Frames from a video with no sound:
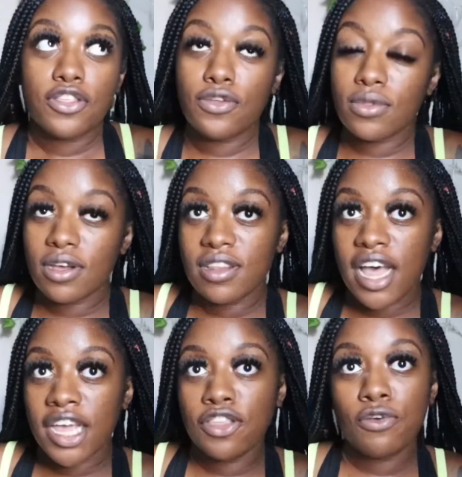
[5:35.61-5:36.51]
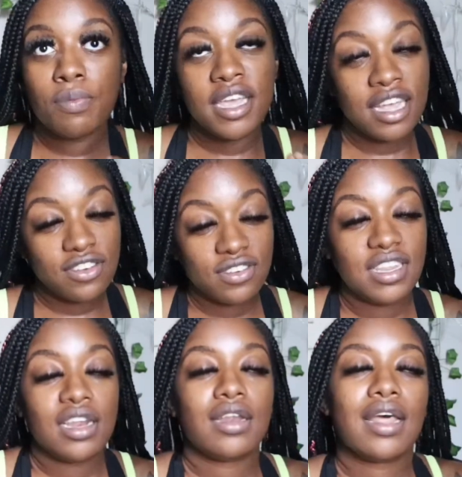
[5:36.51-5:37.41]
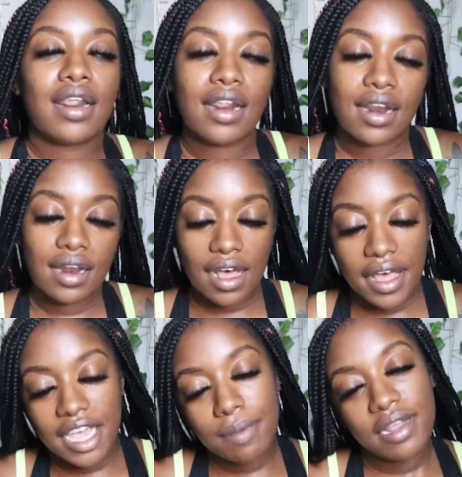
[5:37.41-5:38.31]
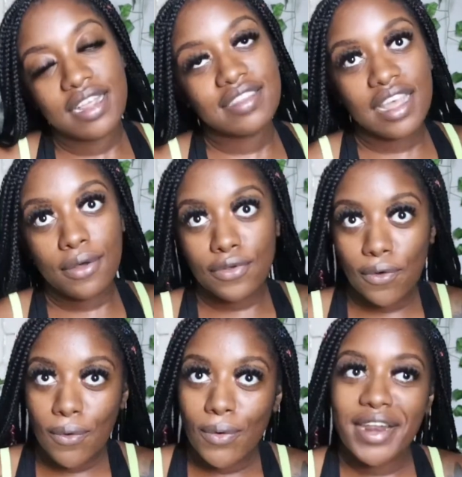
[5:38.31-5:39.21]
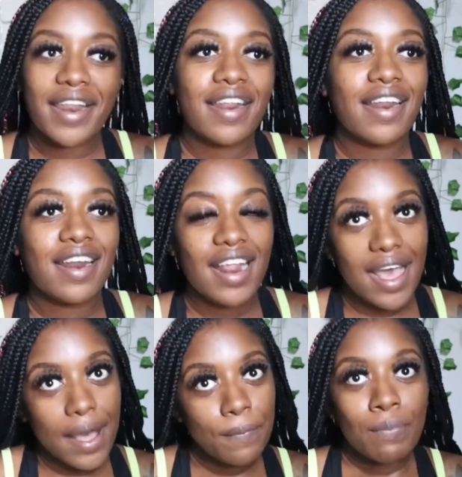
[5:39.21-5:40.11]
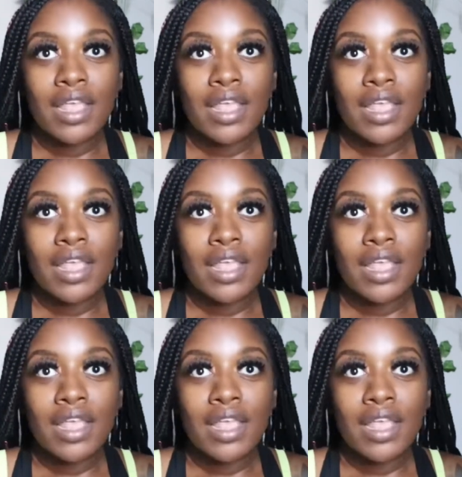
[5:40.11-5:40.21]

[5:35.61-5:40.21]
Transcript: You look like you'll be interested in da da da da. Get them a discount code. Da da da da da.